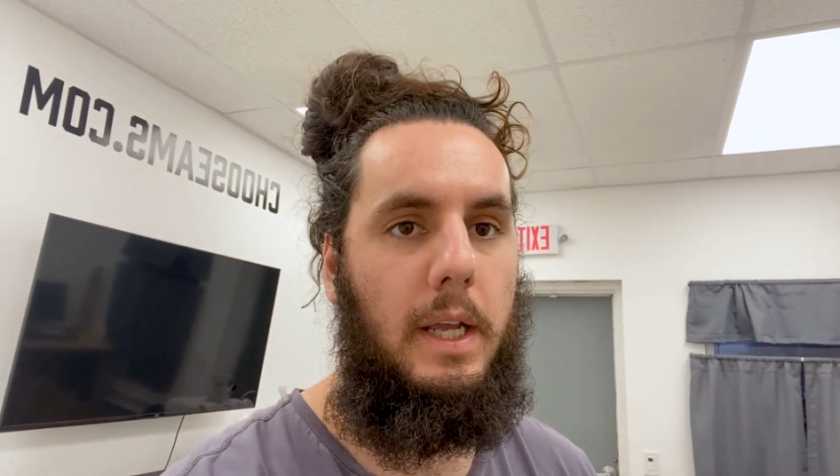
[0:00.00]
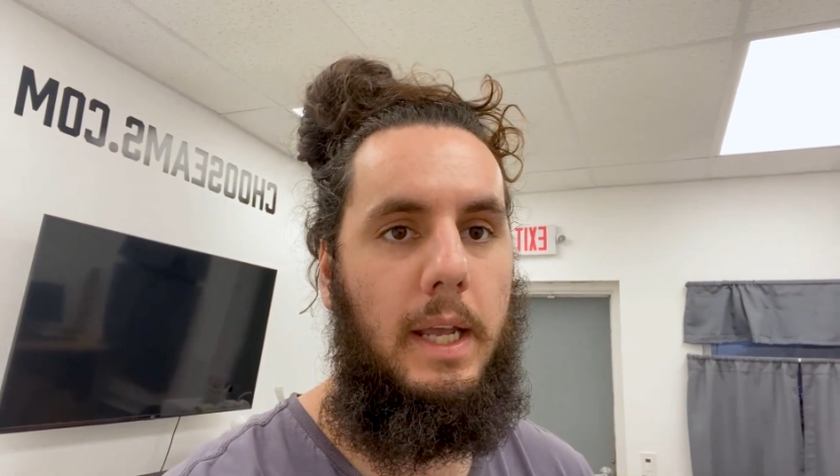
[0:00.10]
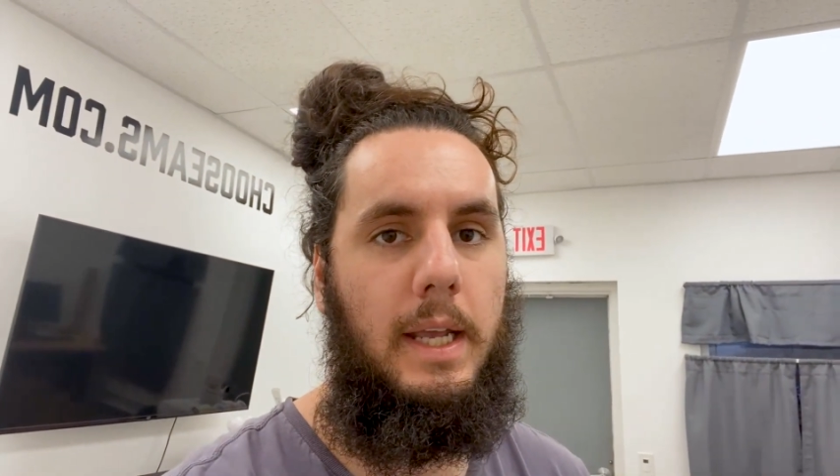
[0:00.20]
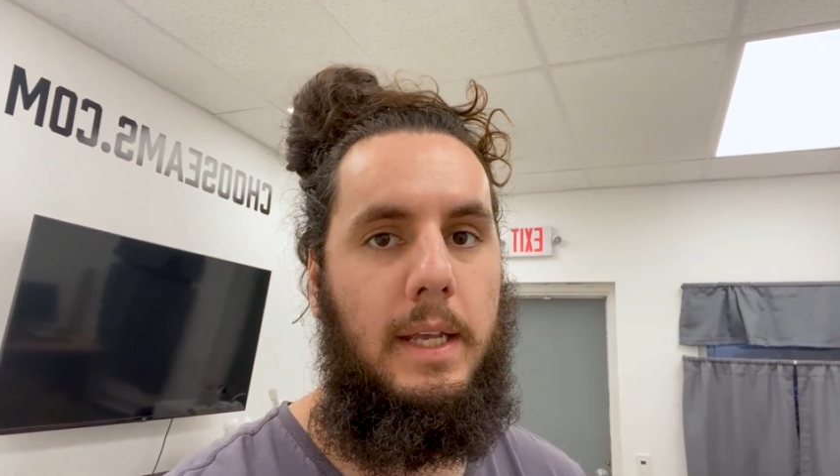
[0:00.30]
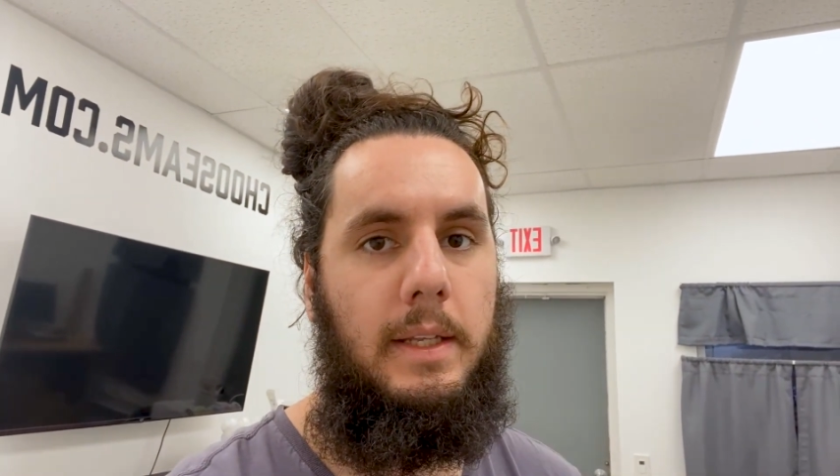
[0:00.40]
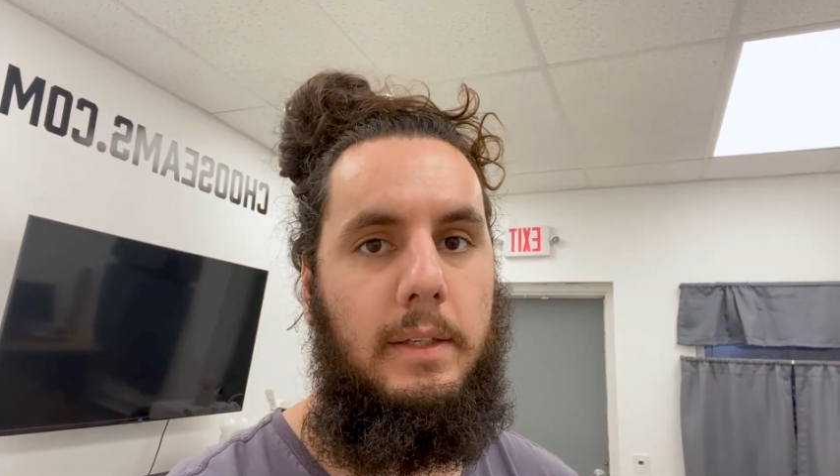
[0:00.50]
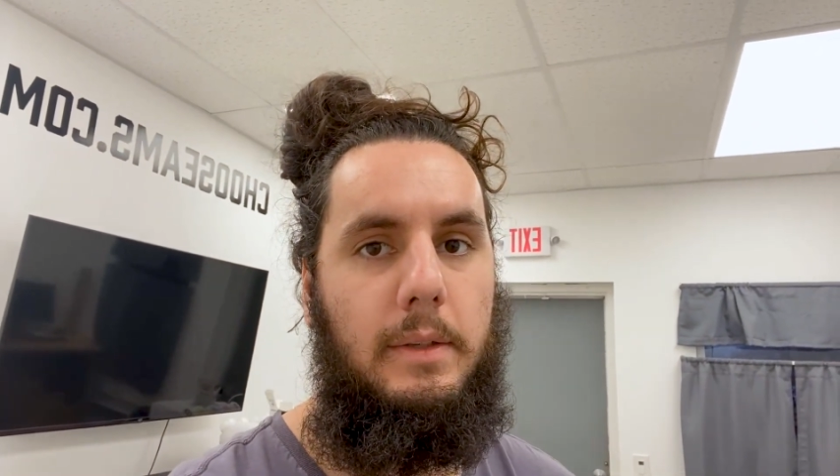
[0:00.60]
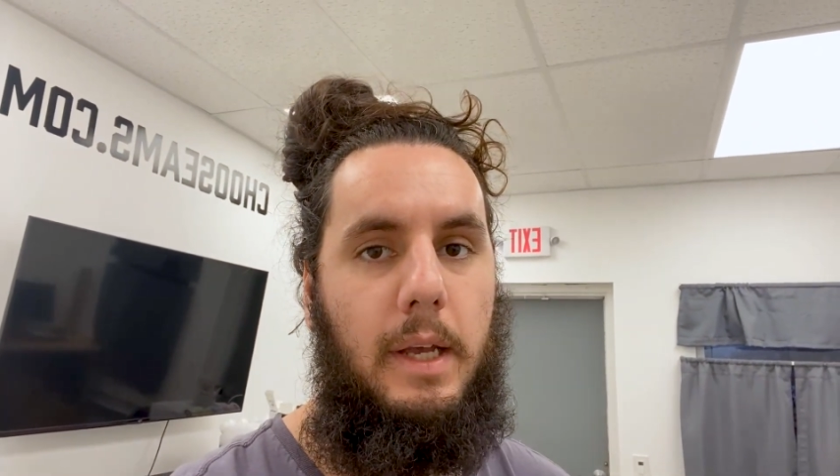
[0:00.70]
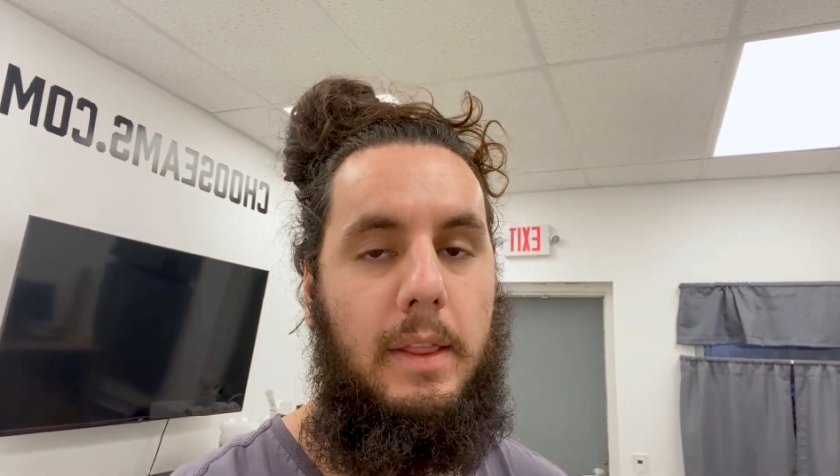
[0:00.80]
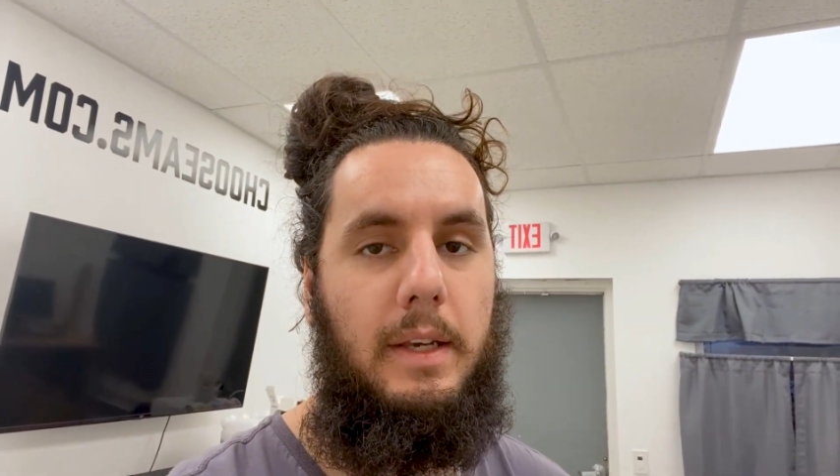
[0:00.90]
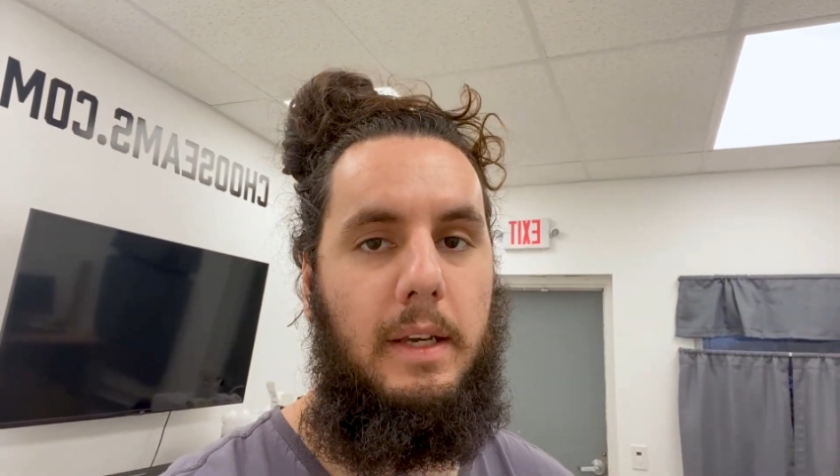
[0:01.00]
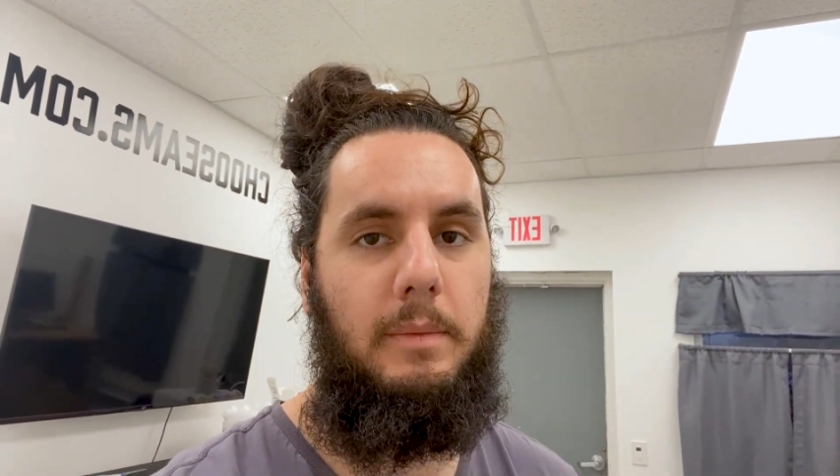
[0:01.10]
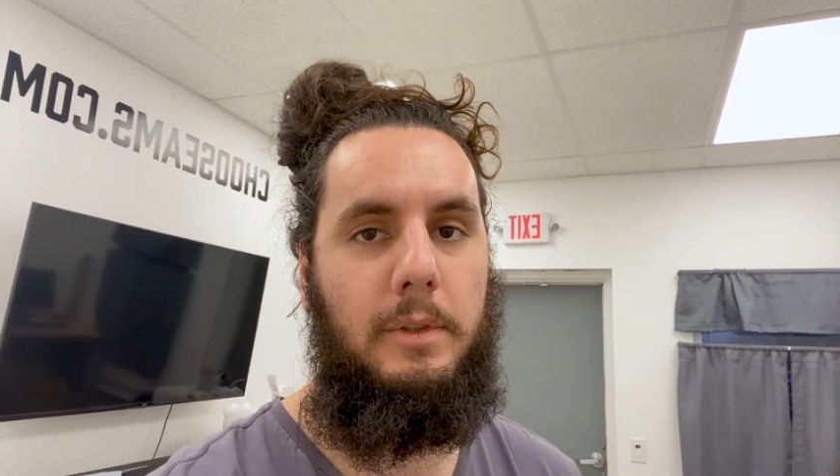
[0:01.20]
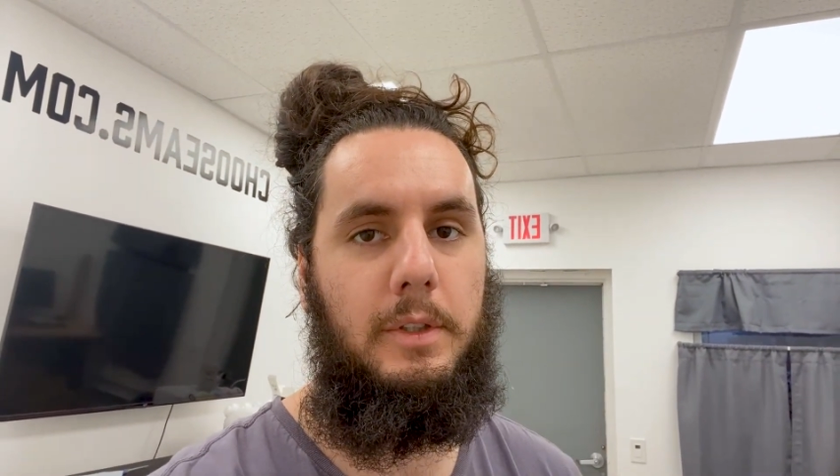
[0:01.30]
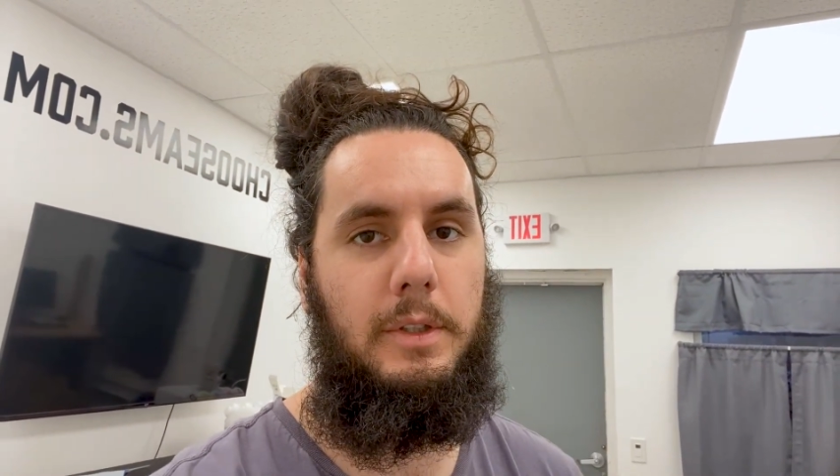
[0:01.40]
And I think I'm going